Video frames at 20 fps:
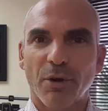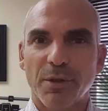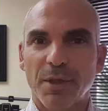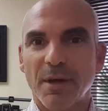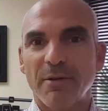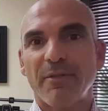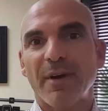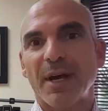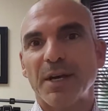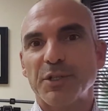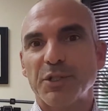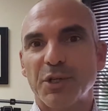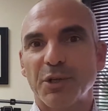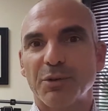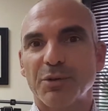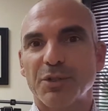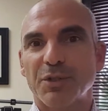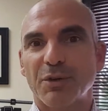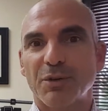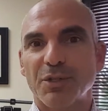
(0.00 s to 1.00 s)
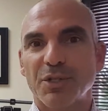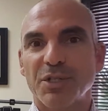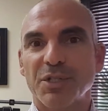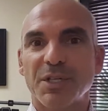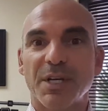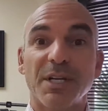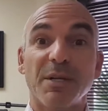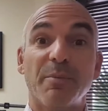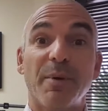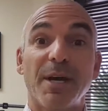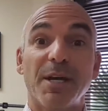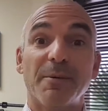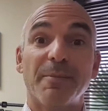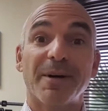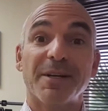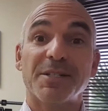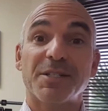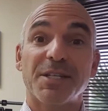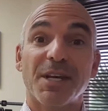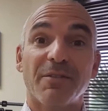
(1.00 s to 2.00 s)
And that vascular surgeon said he paid
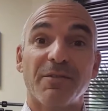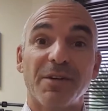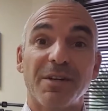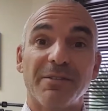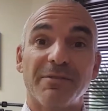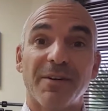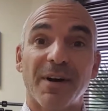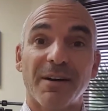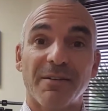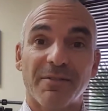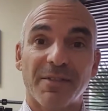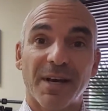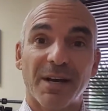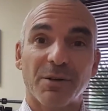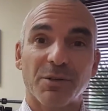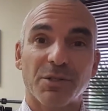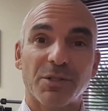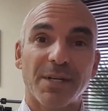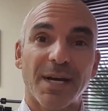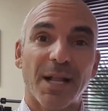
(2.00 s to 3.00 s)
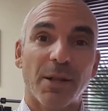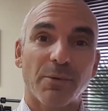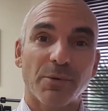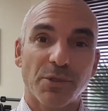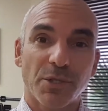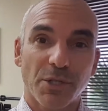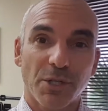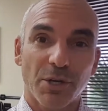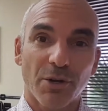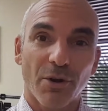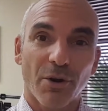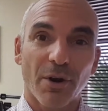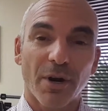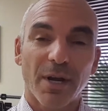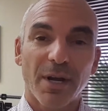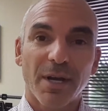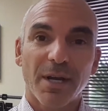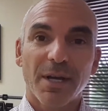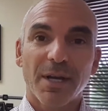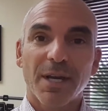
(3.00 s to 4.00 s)
about seventy-five thousand dollars a year
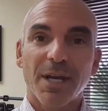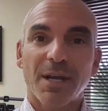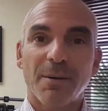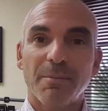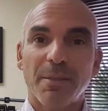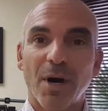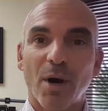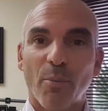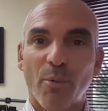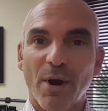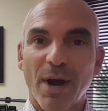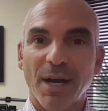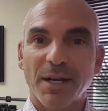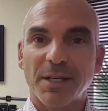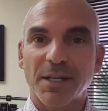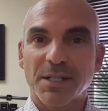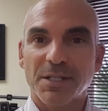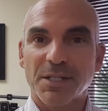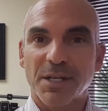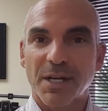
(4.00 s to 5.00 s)
in malpractice.